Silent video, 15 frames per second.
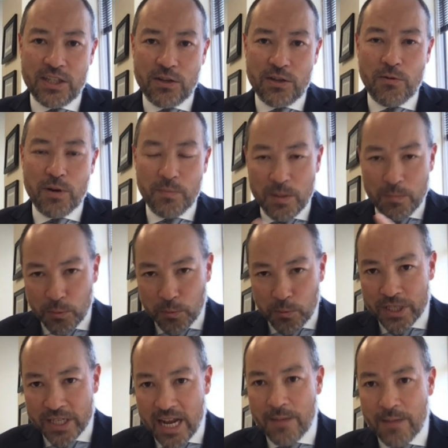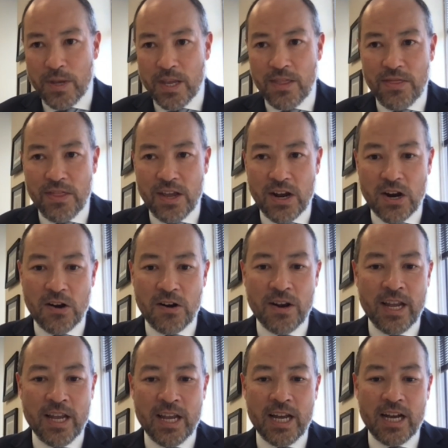So when people would type in
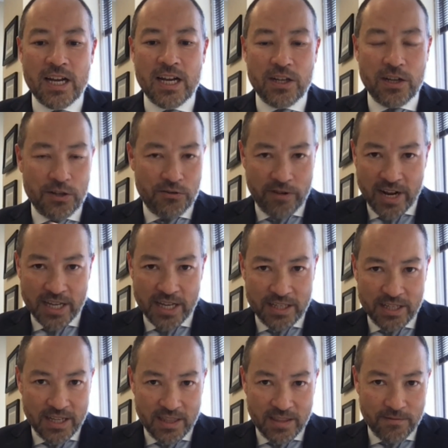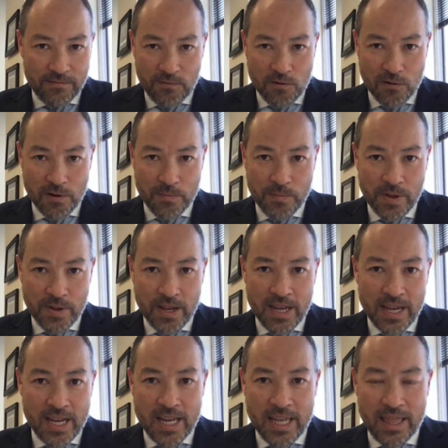their address in the form,
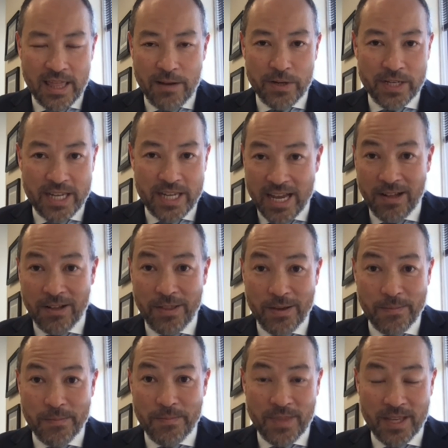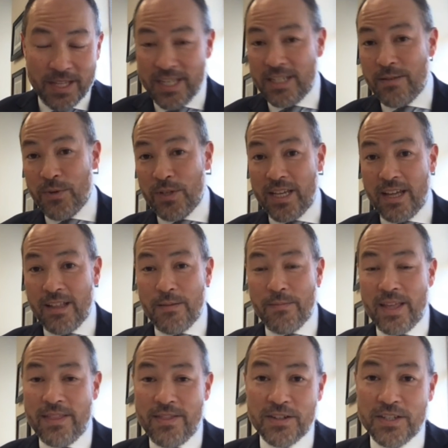they would tell them, the system would tell
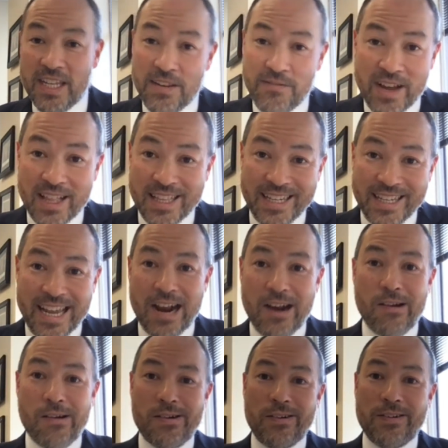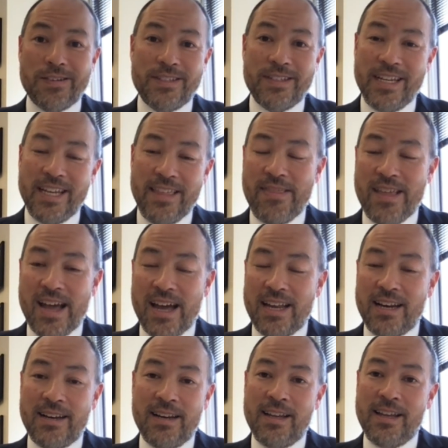them that there's invalid characters in
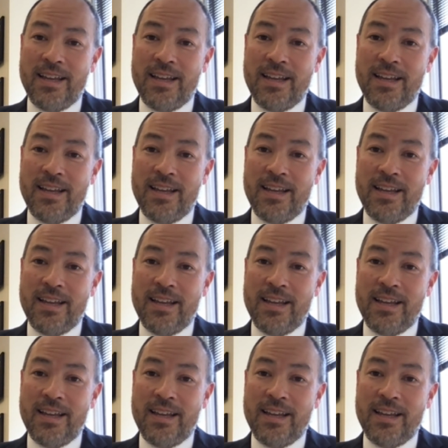that.